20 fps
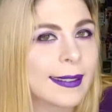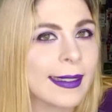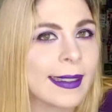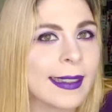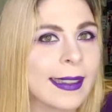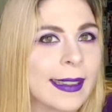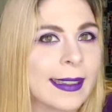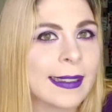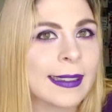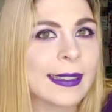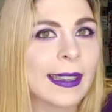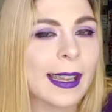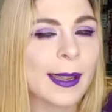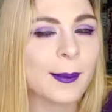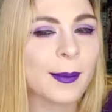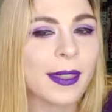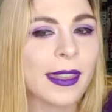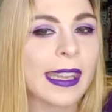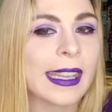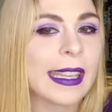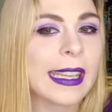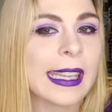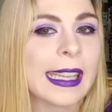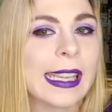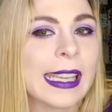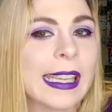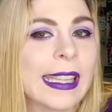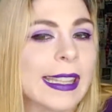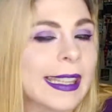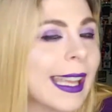and I'm
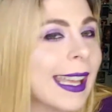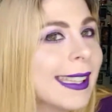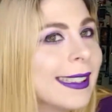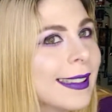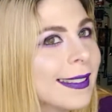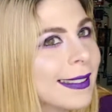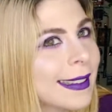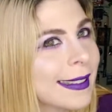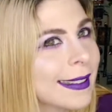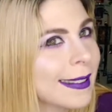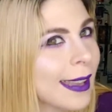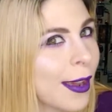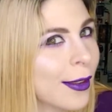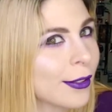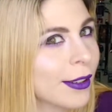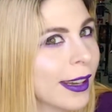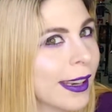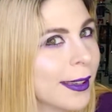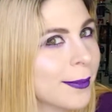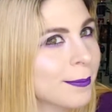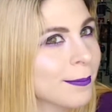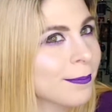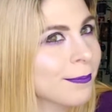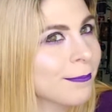thinking that doesn't sound right.